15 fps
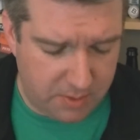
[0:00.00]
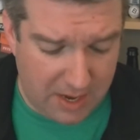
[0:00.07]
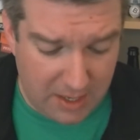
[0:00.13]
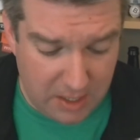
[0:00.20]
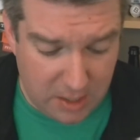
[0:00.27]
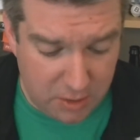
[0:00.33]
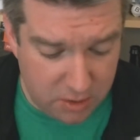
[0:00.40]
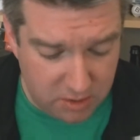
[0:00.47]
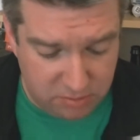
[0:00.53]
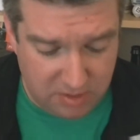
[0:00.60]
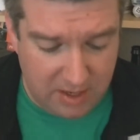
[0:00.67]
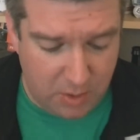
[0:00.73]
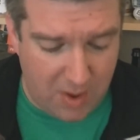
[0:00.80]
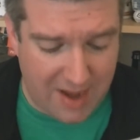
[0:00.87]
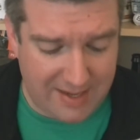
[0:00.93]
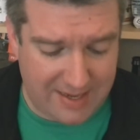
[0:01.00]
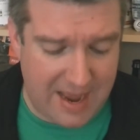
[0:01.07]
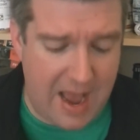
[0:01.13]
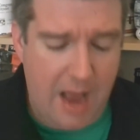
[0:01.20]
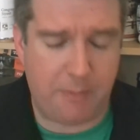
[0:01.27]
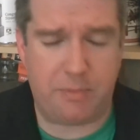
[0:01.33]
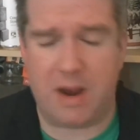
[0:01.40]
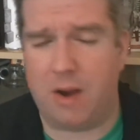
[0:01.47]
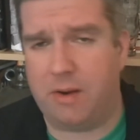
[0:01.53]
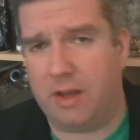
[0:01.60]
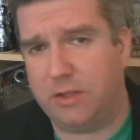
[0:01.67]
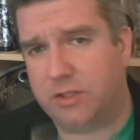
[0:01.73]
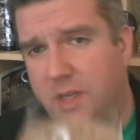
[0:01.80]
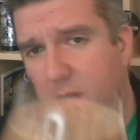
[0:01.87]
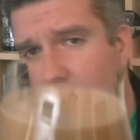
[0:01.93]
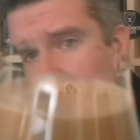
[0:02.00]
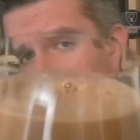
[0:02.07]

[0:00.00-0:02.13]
No, it's really quite a dark brown, actually.